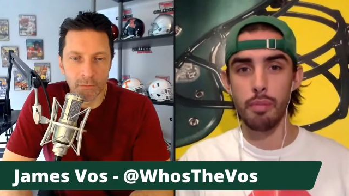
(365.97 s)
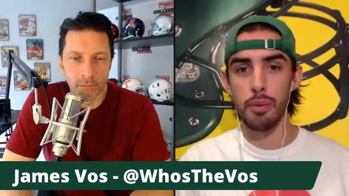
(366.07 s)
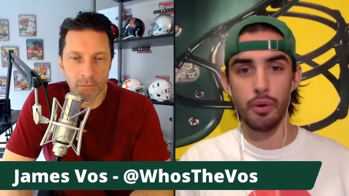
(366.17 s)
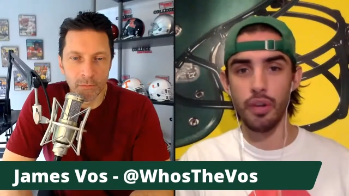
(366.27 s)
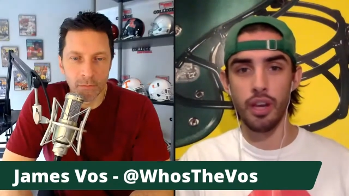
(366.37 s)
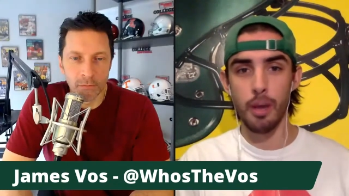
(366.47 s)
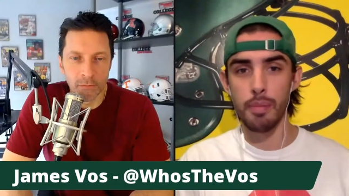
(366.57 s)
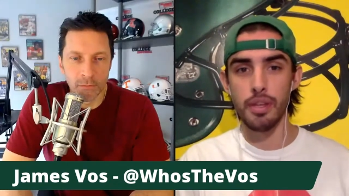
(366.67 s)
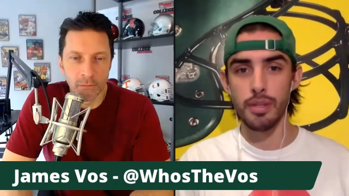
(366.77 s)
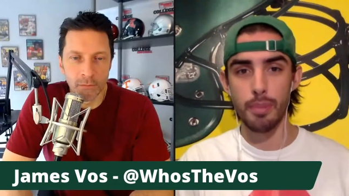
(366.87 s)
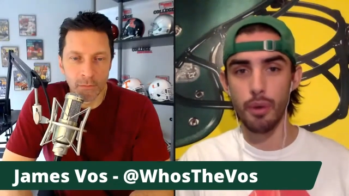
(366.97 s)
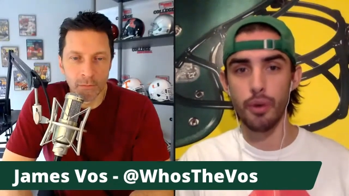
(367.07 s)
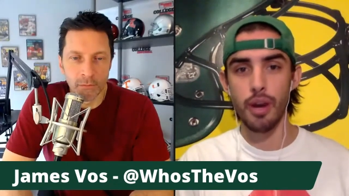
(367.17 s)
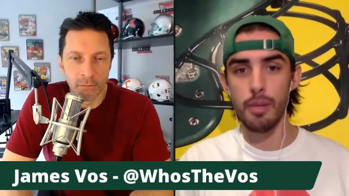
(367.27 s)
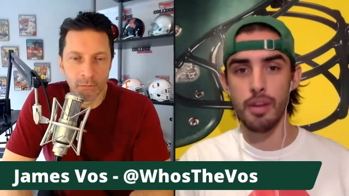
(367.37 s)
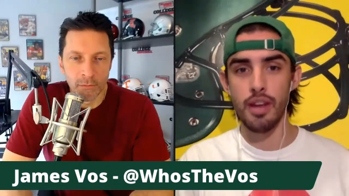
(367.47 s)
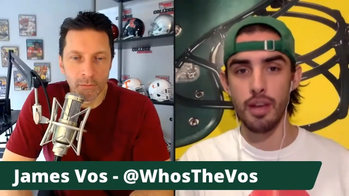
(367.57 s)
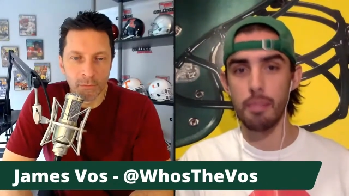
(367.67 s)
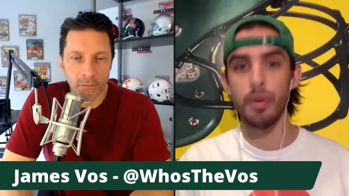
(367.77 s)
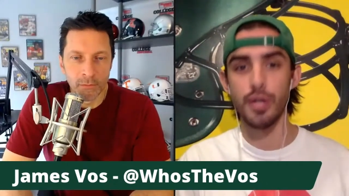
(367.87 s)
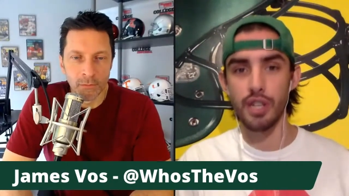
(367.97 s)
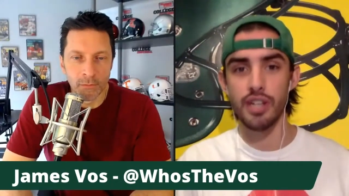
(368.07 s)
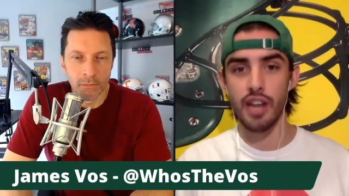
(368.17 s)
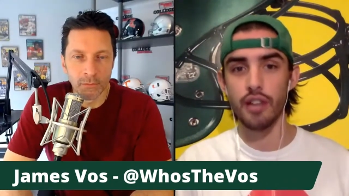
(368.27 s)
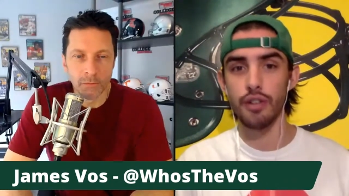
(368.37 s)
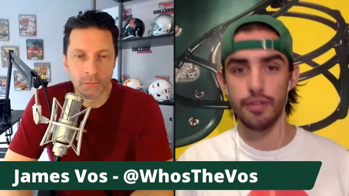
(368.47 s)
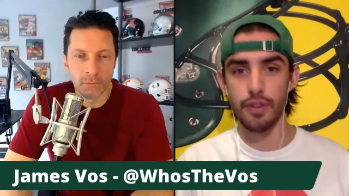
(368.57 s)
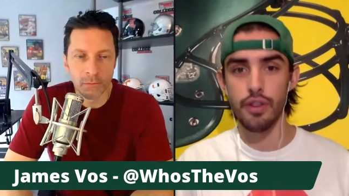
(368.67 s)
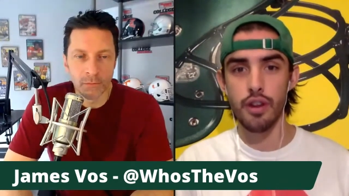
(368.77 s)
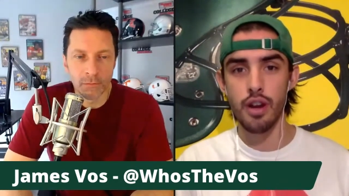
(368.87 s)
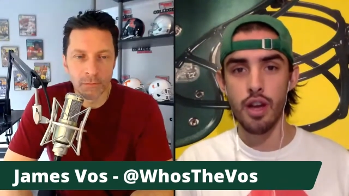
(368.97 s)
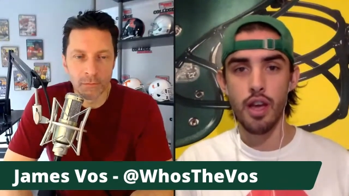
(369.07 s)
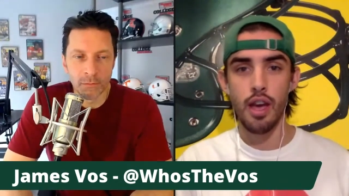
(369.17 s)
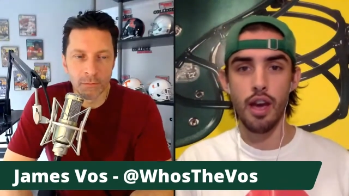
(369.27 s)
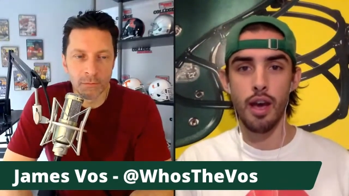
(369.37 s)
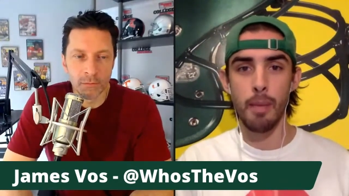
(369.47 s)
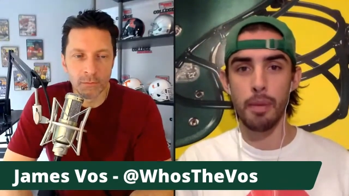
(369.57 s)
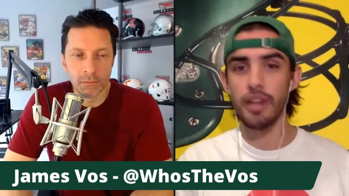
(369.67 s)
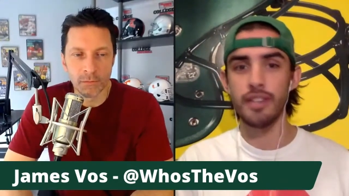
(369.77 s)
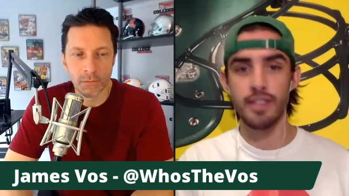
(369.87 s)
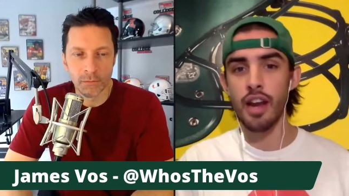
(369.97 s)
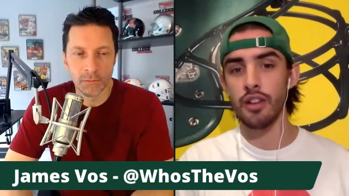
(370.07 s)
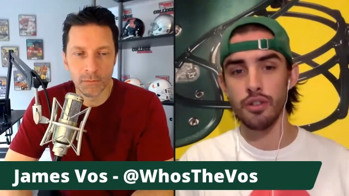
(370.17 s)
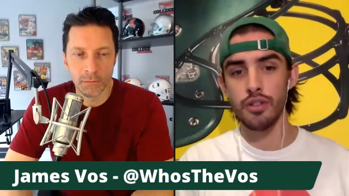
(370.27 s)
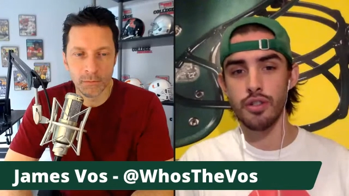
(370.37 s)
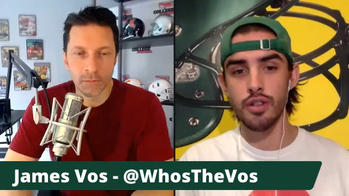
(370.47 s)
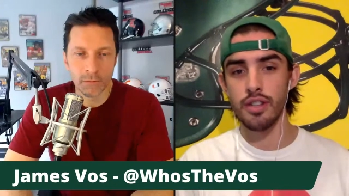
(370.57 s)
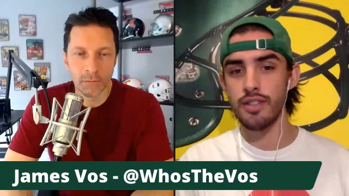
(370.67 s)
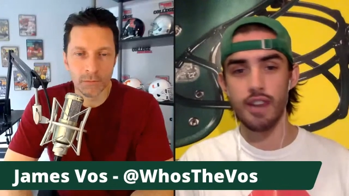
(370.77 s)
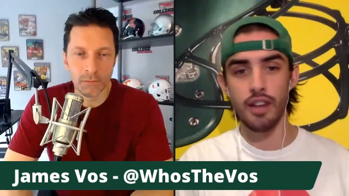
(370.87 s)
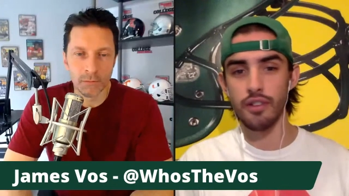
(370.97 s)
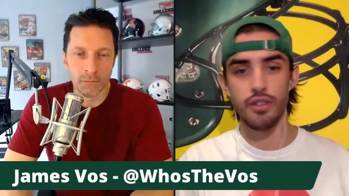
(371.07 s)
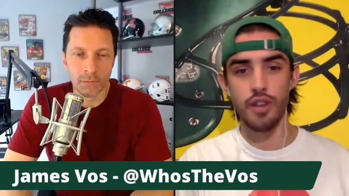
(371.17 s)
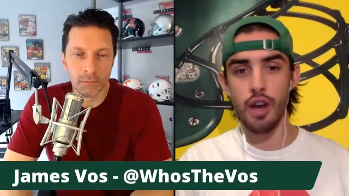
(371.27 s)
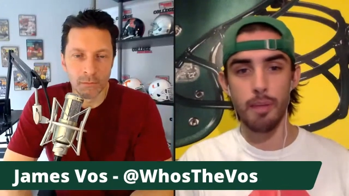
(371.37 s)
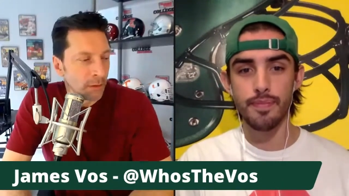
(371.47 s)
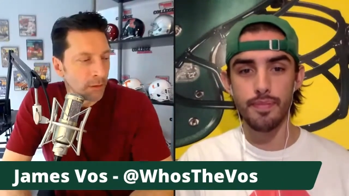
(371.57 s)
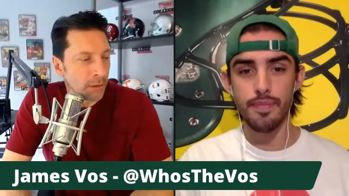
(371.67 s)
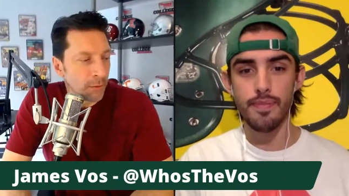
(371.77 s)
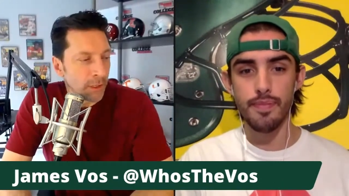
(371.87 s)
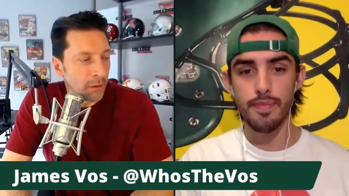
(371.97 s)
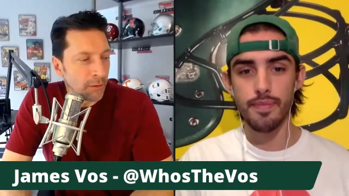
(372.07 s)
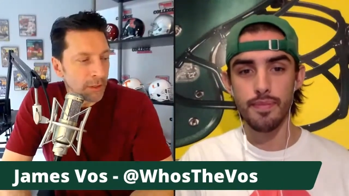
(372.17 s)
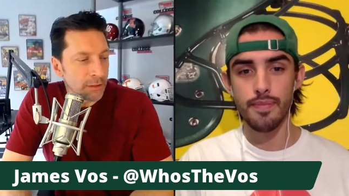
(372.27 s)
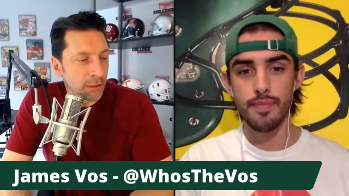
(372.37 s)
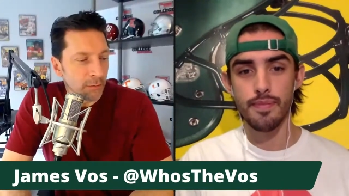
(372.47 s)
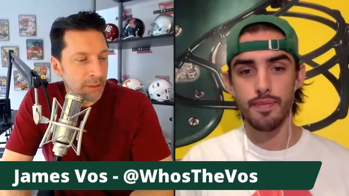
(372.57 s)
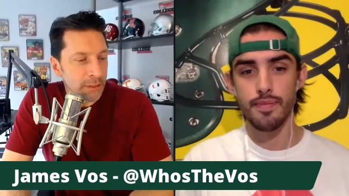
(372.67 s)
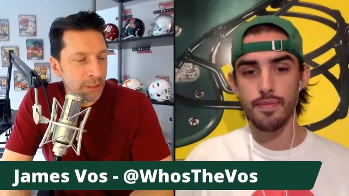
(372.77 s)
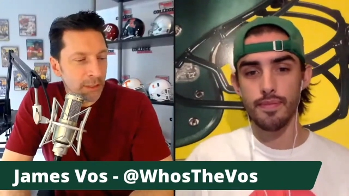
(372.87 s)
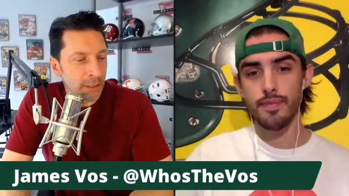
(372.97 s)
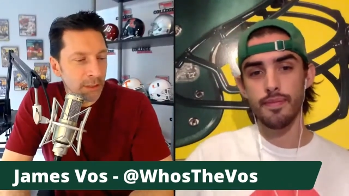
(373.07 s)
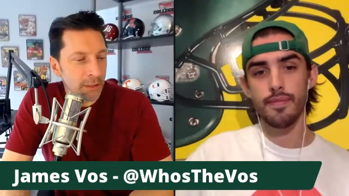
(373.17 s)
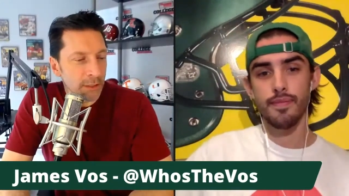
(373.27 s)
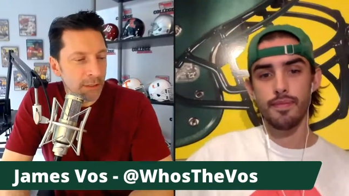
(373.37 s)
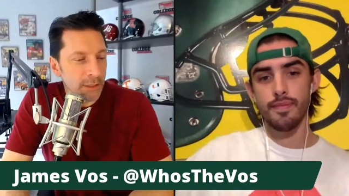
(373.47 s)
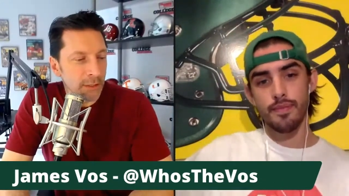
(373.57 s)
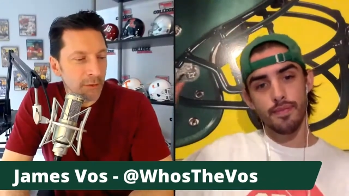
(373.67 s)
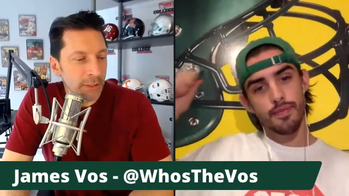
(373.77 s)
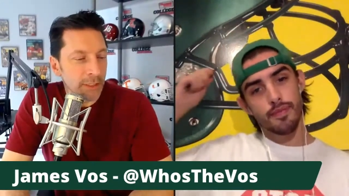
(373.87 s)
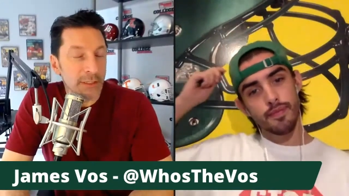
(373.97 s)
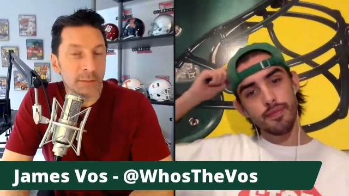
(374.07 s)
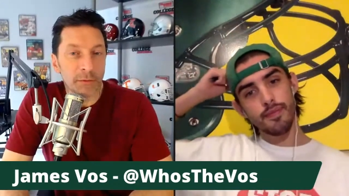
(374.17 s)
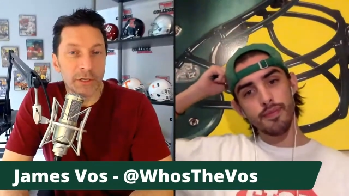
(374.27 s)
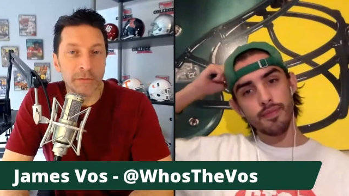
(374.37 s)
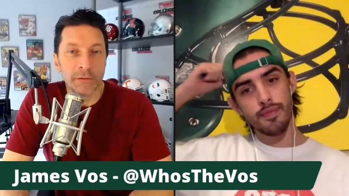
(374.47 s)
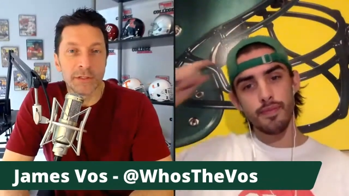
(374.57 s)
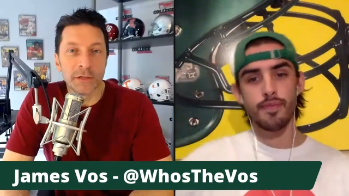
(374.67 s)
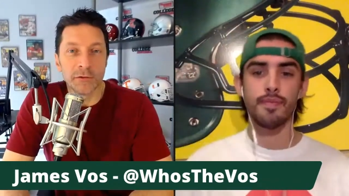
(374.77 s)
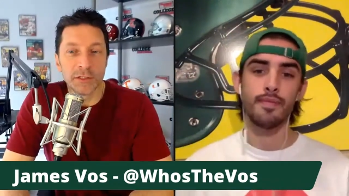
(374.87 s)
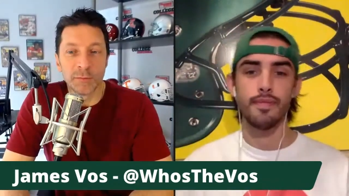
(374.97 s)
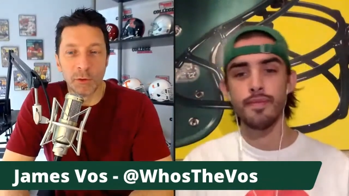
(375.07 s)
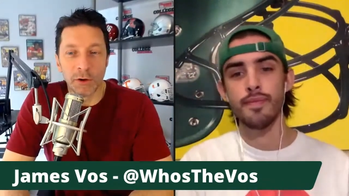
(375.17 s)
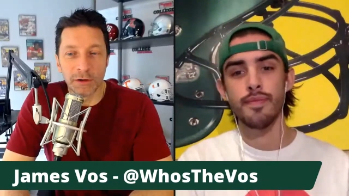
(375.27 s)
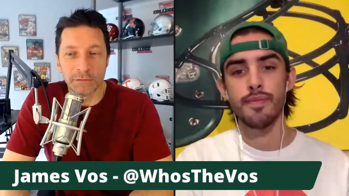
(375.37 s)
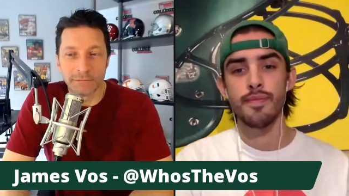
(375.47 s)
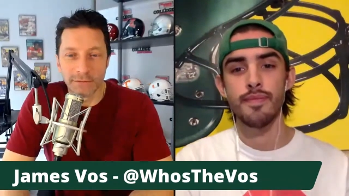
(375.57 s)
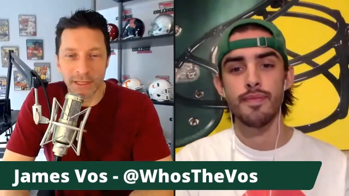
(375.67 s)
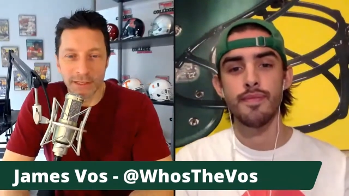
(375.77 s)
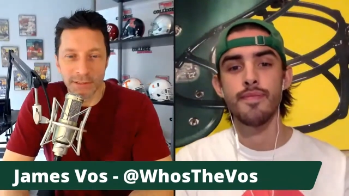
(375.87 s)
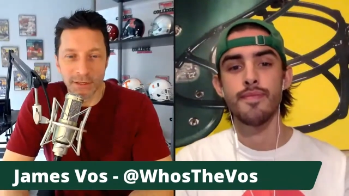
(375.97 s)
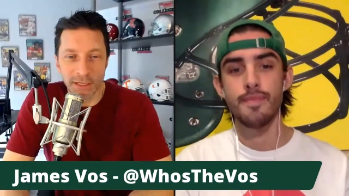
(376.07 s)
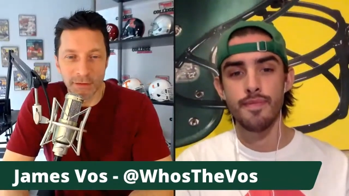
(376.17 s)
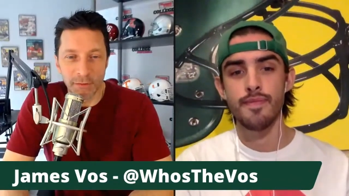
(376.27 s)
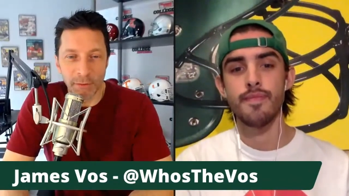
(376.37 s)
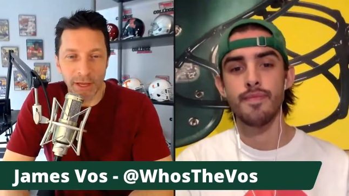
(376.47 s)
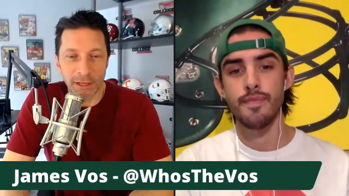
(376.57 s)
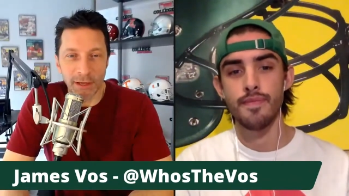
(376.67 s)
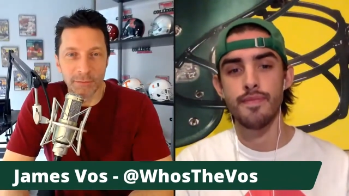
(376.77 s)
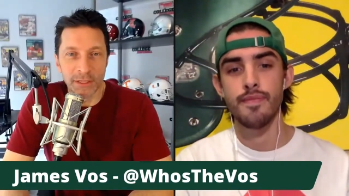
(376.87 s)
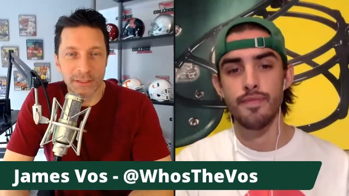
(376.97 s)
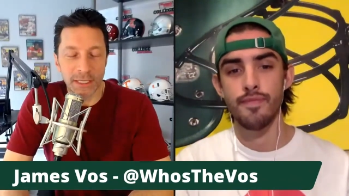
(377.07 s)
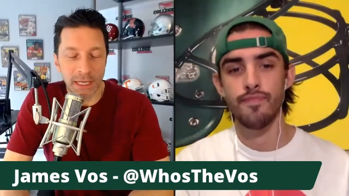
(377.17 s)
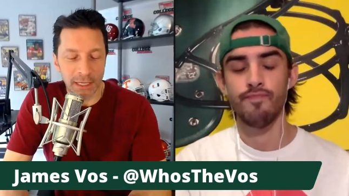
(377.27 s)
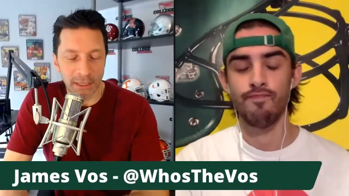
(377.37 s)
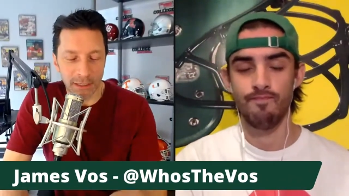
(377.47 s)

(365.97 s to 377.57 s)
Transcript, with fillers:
Speaker 1: building up this program and pushing Tyler further. But it's Tyler's job.
Speaker 2: There we go. And it's always, considering that it's a pretty physical sport, that it's good to have a backup that's got